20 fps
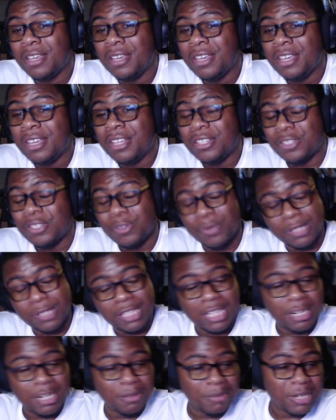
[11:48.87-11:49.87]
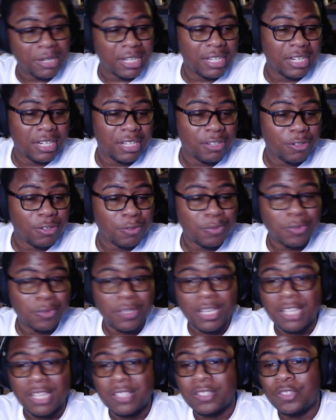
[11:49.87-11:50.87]
So with that in mind, I hope you
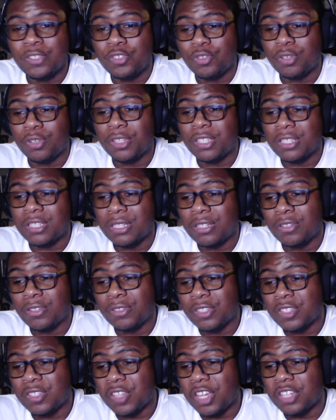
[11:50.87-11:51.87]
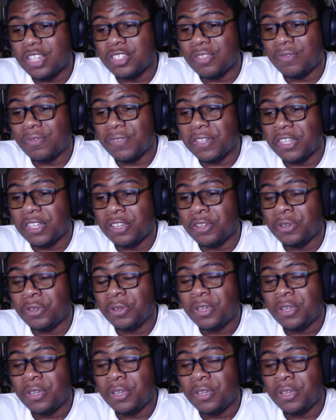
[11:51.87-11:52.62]
guys enjoyed this little discussion video.